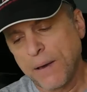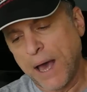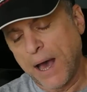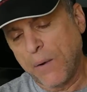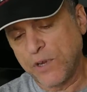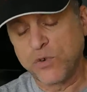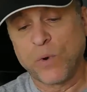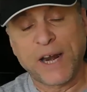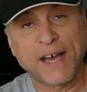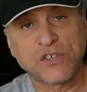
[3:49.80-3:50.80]
What you
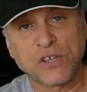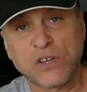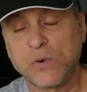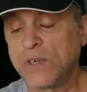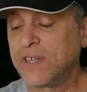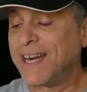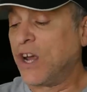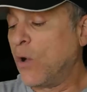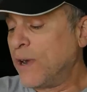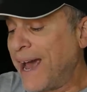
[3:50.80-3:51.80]
want to actually do is then
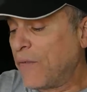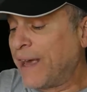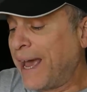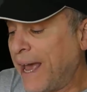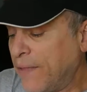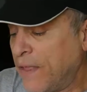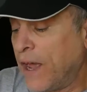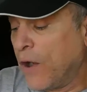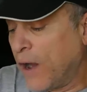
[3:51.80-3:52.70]
go down the hand there